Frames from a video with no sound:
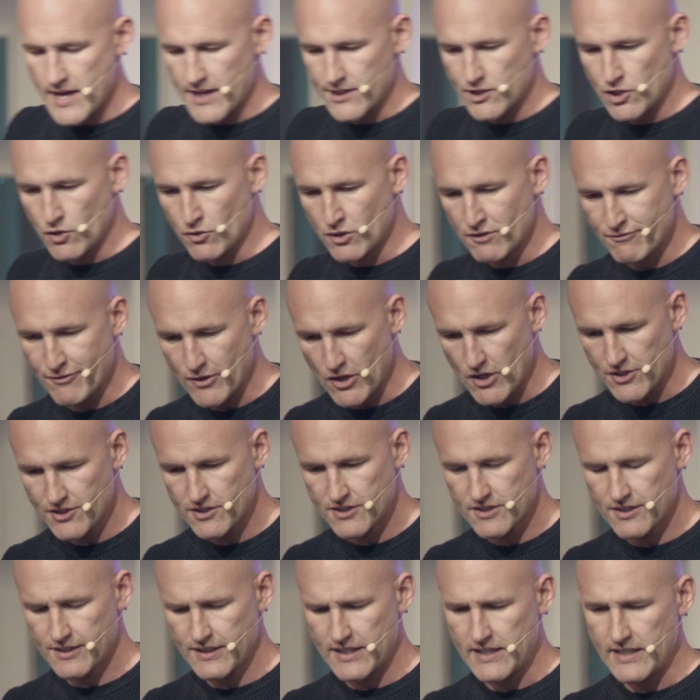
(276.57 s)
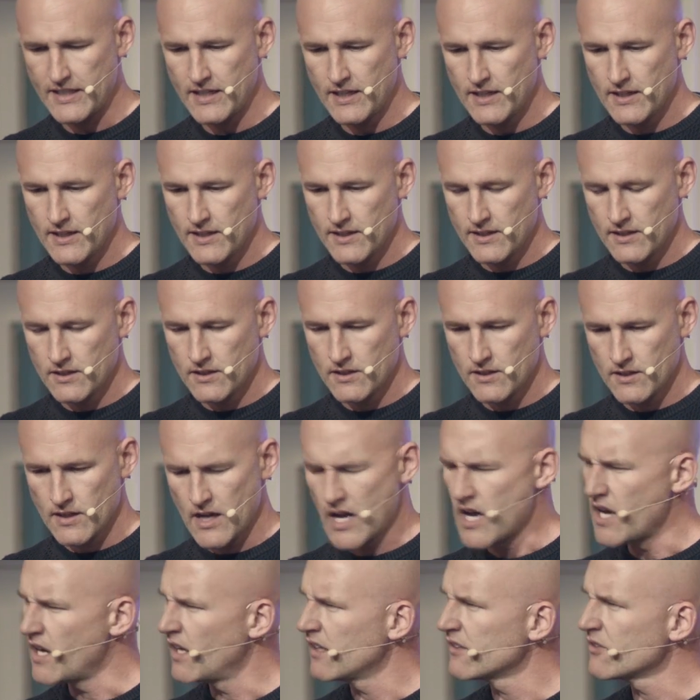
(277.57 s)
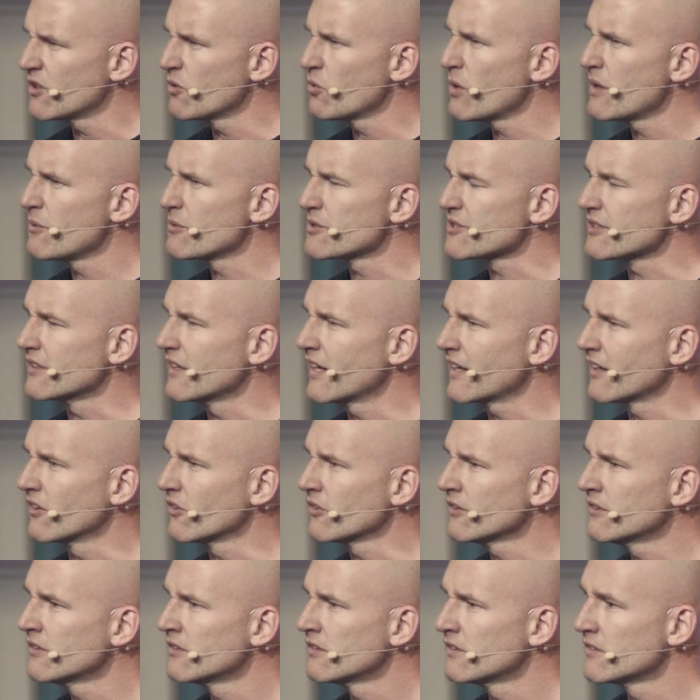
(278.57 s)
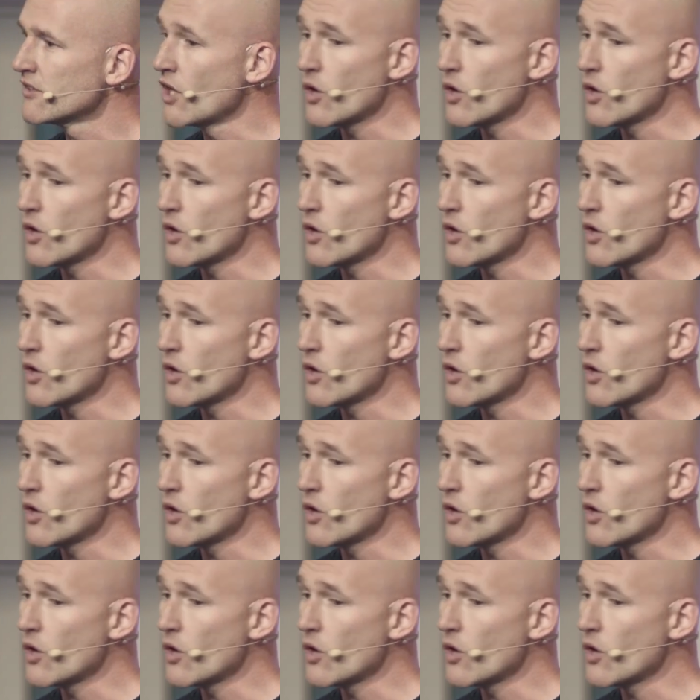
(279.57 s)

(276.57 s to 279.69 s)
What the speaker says: university, where was it? Hang on.